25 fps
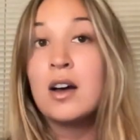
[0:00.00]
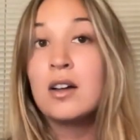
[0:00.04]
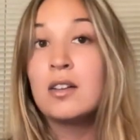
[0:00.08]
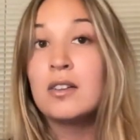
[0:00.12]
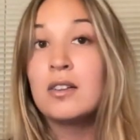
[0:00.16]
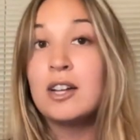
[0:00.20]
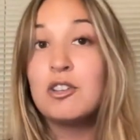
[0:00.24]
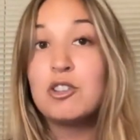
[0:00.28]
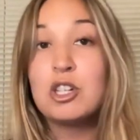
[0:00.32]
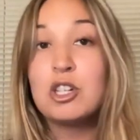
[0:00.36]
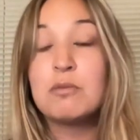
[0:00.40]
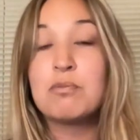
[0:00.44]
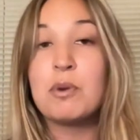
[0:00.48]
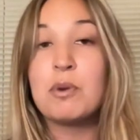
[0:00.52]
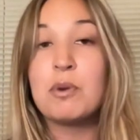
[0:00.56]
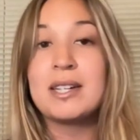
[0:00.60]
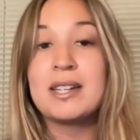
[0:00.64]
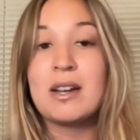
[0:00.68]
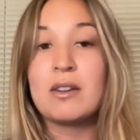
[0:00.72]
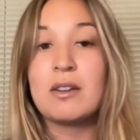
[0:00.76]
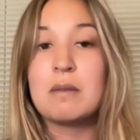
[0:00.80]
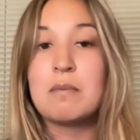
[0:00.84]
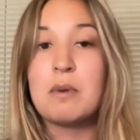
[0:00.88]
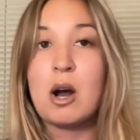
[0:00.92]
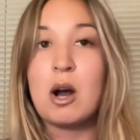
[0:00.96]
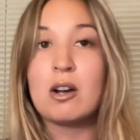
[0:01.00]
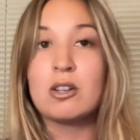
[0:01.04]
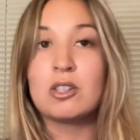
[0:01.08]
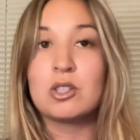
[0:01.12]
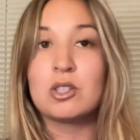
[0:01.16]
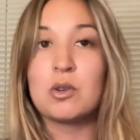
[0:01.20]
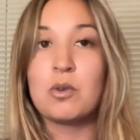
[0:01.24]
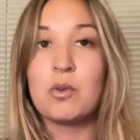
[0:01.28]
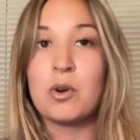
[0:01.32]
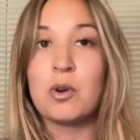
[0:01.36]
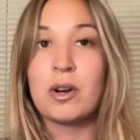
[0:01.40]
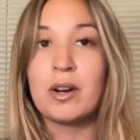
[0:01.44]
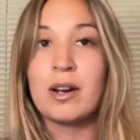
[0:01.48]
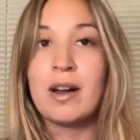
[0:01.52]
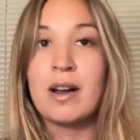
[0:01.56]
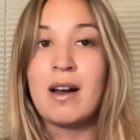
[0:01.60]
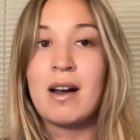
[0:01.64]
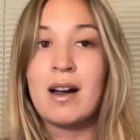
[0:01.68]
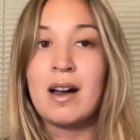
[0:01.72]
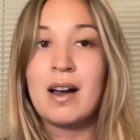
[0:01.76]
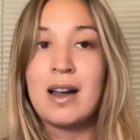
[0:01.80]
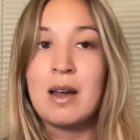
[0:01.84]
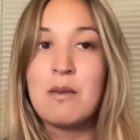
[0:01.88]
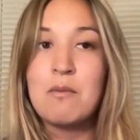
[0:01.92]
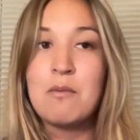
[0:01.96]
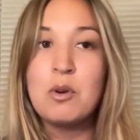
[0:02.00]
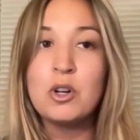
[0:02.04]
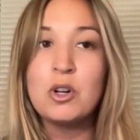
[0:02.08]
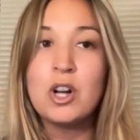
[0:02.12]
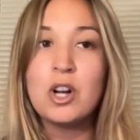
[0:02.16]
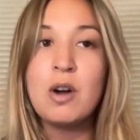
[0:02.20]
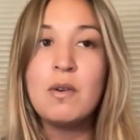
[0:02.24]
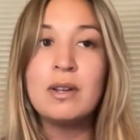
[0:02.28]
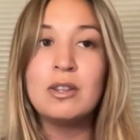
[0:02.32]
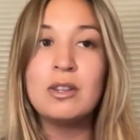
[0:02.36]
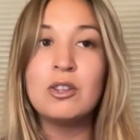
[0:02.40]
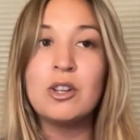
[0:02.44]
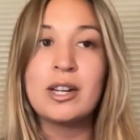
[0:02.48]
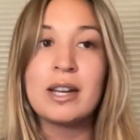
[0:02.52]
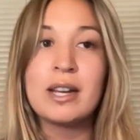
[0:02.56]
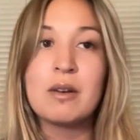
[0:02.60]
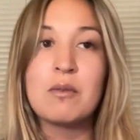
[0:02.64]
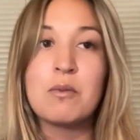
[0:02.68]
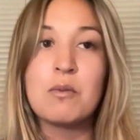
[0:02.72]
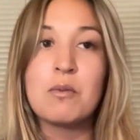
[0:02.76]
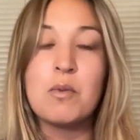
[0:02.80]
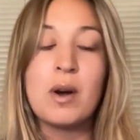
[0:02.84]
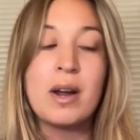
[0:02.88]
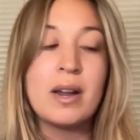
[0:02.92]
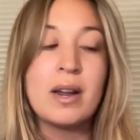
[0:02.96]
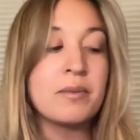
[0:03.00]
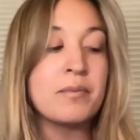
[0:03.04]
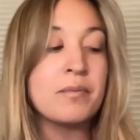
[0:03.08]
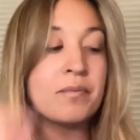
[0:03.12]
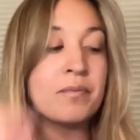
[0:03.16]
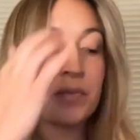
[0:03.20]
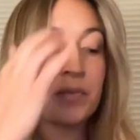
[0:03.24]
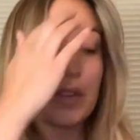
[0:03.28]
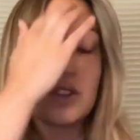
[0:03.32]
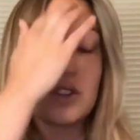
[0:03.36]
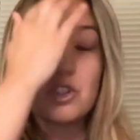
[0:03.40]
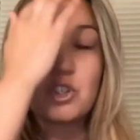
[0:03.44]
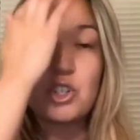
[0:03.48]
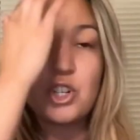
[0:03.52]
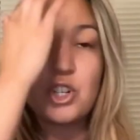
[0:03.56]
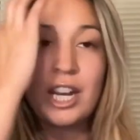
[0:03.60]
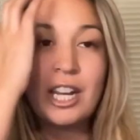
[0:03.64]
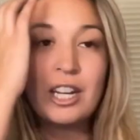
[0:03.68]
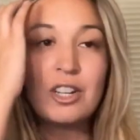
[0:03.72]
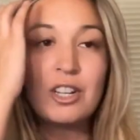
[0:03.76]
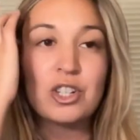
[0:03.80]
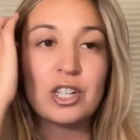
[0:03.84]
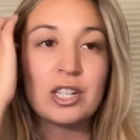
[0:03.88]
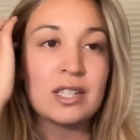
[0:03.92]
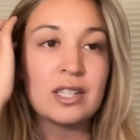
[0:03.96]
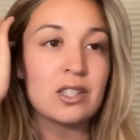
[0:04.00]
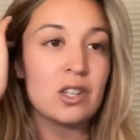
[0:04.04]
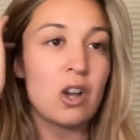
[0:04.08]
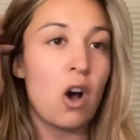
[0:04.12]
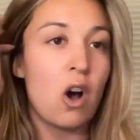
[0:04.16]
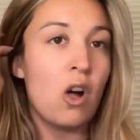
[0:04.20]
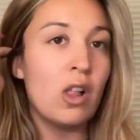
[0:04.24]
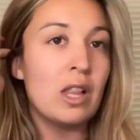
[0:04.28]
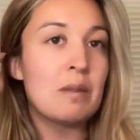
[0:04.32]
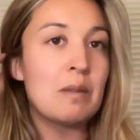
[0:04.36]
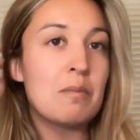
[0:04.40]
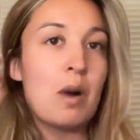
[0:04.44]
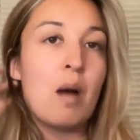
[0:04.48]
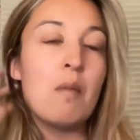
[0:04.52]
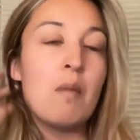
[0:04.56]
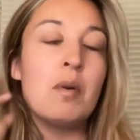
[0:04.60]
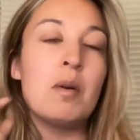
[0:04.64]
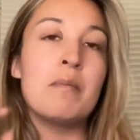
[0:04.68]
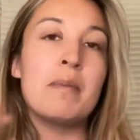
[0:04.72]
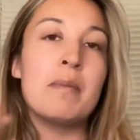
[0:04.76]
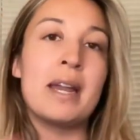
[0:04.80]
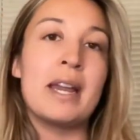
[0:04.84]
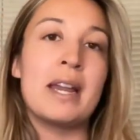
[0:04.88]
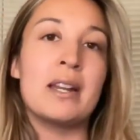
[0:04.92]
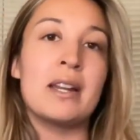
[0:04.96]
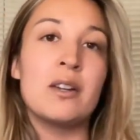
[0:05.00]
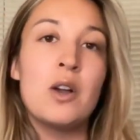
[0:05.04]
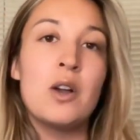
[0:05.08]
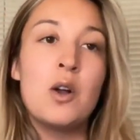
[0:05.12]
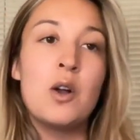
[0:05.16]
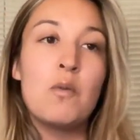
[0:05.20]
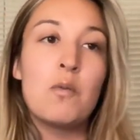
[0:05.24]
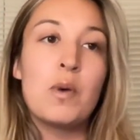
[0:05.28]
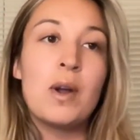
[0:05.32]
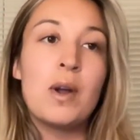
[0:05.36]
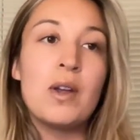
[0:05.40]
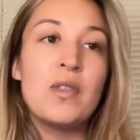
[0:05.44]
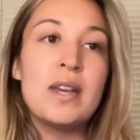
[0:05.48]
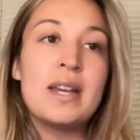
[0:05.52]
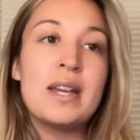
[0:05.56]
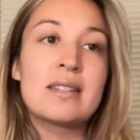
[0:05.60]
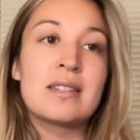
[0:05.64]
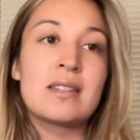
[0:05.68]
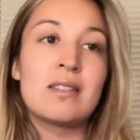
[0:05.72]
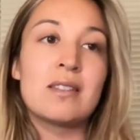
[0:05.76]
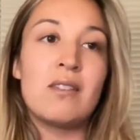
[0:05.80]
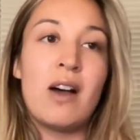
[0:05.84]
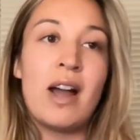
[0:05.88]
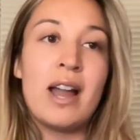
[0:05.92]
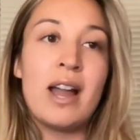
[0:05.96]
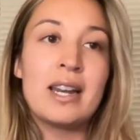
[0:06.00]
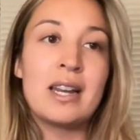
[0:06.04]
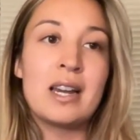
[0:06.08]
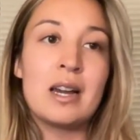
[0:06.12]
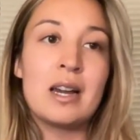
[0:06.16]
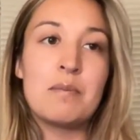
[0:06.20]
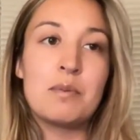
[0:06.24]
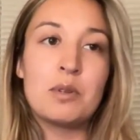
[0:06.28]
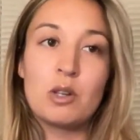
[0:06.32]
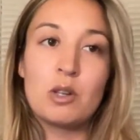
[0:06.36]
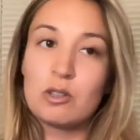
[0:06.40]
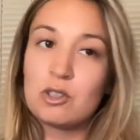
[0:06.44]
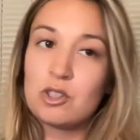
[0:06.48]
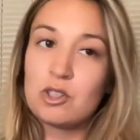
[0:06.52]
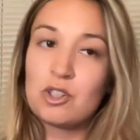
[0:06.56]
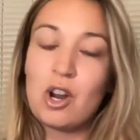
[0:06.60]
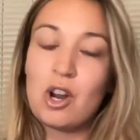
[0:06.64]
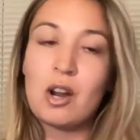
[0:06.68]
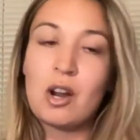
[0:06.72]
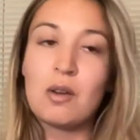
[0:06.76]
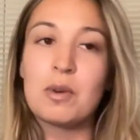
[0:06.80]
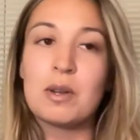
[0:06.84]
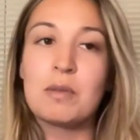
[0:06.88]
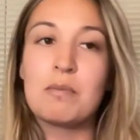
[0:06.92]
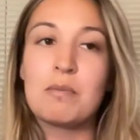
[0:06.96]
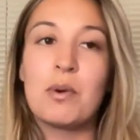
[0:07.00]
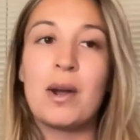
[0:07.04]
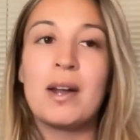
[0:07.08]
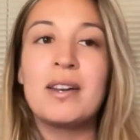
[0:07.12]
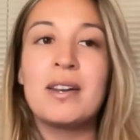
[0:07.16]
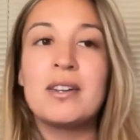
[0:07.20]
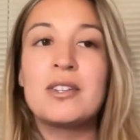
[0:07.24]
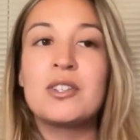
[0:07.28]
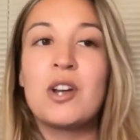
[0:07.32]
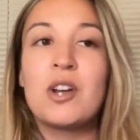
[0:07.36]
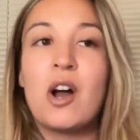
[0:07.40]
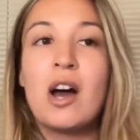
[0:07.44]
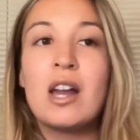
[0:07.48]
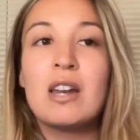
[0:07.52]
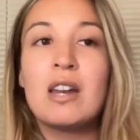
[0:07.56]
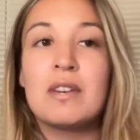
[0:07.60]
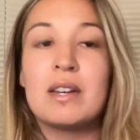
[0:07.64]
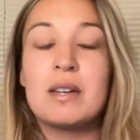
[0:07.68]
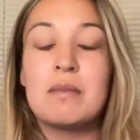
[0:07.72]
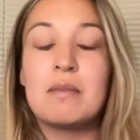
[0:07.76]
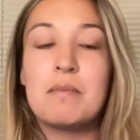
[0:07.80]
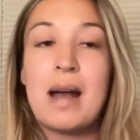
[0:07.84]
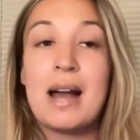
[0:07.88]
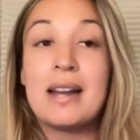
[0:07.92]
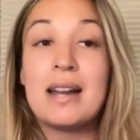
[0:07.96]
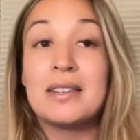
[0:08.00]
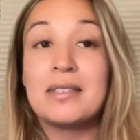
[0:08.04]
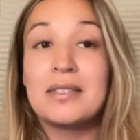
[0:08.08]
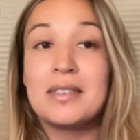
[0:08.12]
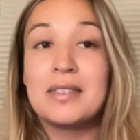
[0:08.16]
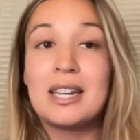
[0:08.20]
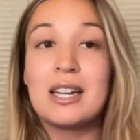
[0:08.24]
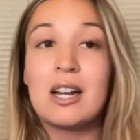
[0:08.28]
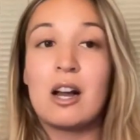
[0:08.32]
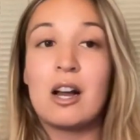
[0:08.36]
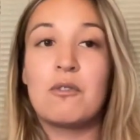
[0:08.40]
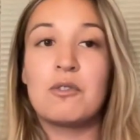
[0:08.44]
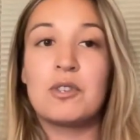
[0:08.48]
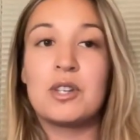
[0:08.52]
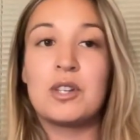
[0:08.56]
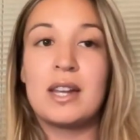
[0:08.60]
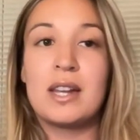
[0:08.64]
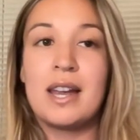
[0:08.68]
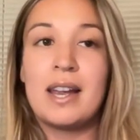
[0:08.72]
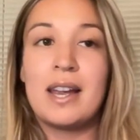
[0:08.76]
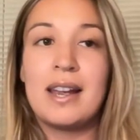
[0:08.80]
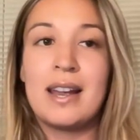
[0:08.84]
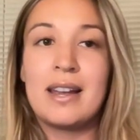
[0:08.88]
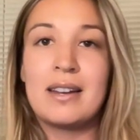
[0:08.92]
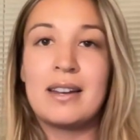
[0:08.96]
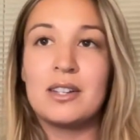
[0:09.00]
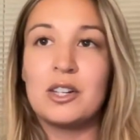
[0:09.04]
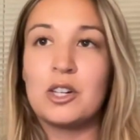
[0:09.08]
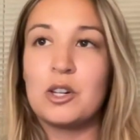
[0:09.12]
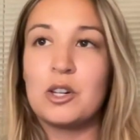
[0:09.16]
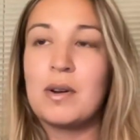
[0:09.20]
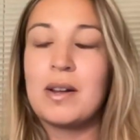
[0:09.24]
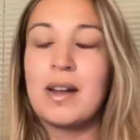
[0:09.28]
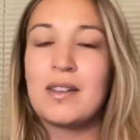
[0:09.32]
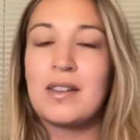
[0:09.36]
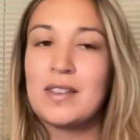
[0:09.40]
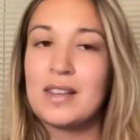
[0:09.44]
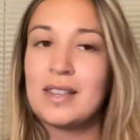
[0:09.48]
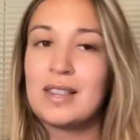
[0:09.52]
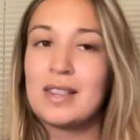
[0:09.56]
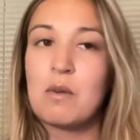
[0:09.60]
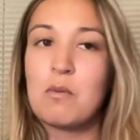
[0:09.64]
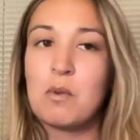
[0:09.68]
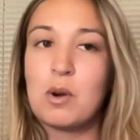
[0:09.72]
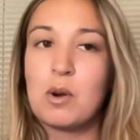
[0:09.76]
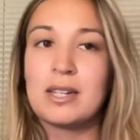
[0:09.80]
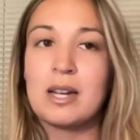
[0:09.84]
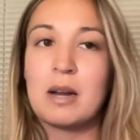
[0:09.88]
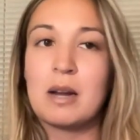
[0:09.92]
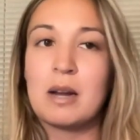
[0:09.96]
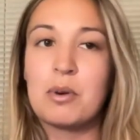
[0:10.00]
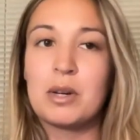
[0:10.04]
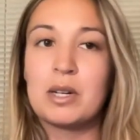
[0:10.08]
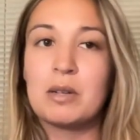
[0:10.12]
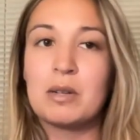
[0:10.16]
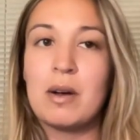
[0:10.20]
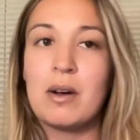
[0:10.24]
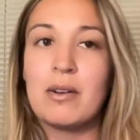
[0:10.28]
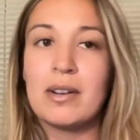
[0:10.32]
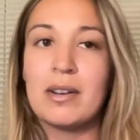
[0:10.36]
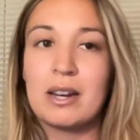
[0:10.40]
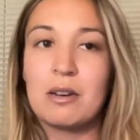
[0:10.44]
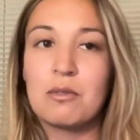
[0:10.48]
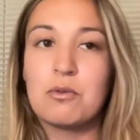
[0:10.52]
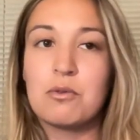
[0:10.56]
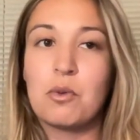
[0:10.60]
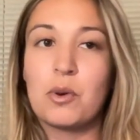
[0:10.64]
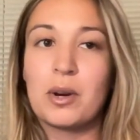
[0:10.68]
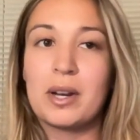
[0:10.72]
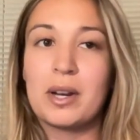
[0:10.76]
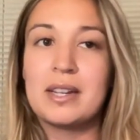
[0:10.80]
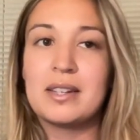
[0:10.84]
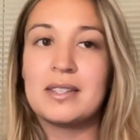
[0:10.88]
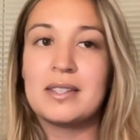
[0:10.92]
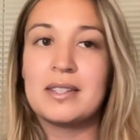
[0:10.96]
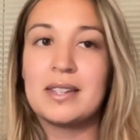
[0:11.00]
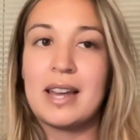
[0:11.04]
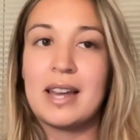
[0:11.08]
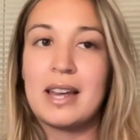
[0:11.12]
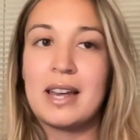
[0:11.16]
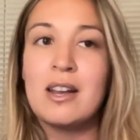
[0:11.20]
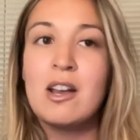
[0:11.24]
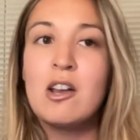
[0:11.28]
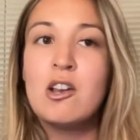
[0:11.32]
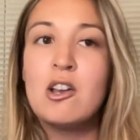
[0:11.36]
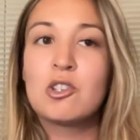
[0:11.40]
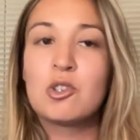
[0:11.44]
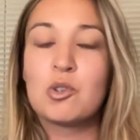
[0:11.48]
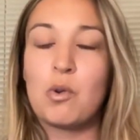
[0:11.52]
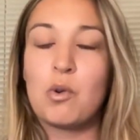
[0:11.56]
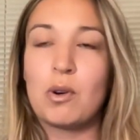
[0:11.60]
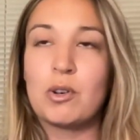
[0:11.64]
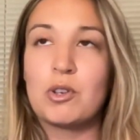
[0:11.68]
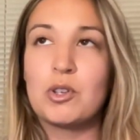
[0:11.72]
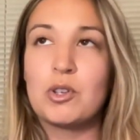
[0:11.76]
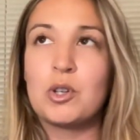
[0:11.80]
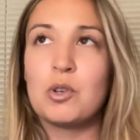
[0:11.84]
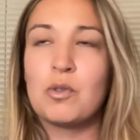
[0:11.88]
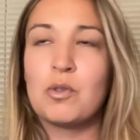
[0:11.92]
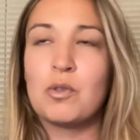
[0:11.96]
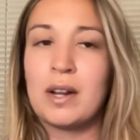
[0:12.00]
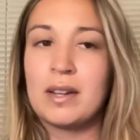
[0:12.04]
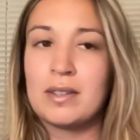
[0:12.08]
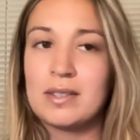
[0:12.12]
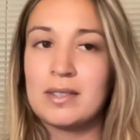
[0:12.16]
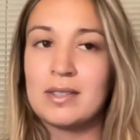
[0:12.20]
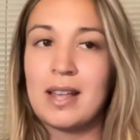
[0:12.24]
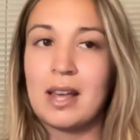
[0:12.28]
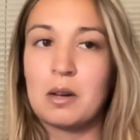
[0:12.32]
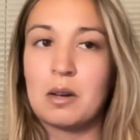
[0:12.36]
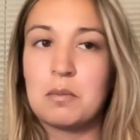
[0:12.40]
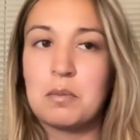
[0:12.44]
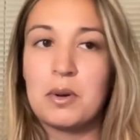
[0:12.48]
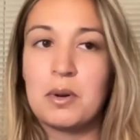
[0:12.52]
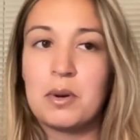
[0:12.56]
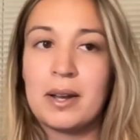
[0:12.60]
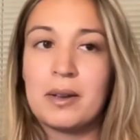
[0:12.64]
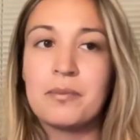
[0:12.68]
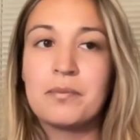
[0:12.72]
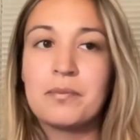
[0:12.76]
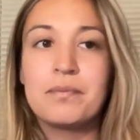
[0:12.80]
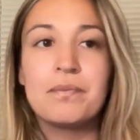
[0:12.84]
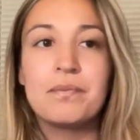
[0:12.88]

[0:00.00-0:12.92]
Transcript: Let's just break down the box score, and we'll go and look at what changes Ollie Marmol made with his lineup. We'll start with Brendan Donovan batting leadoff today, and you know what? I think that worked out pretty well. He had a 4-hit day, scored 2 runs. That'll play.